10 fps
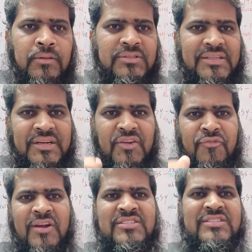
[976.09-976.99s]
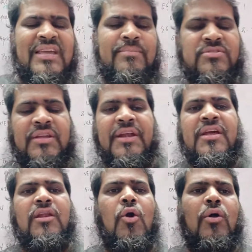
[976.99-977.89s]
These are the different schemes
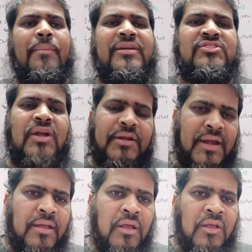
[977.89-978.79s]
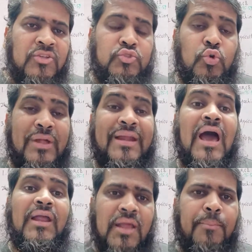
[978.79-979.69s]
Indian government started so
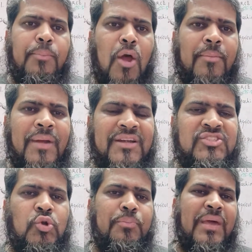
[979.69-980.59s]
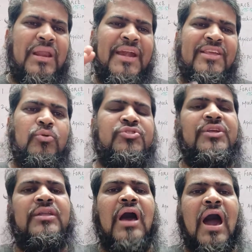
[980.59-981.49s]
that unemployment should be
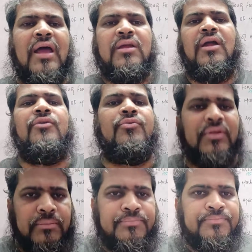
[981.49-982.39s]
reduced in our country.